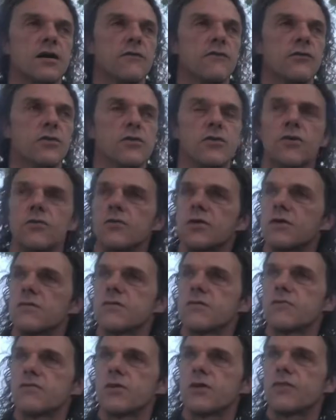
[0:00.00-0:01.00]
If you don't want to
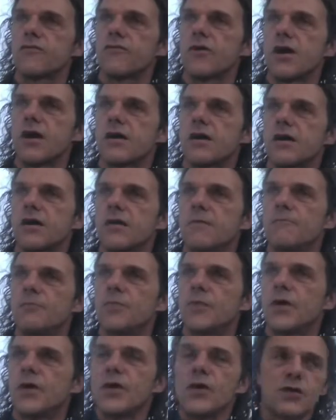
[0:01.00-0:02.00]
squeeze, fine.
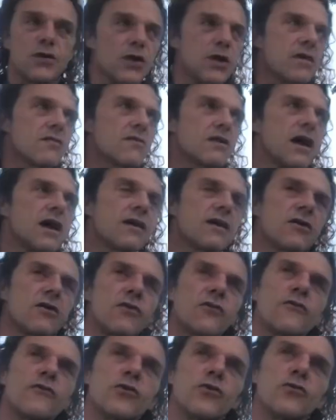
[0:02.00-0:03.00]
So there's like
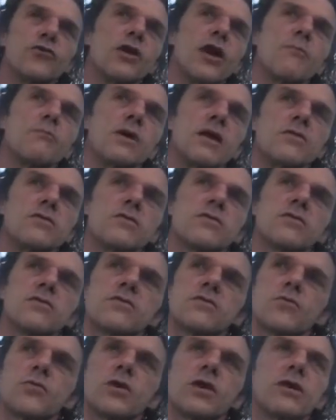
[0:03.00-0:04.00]
a few
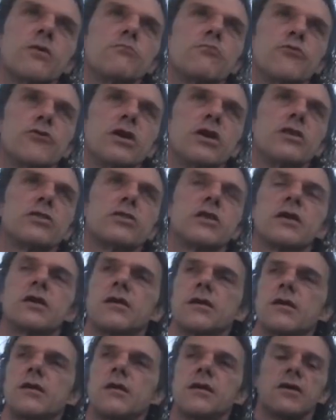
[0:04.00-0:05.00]
dimensions within breathing.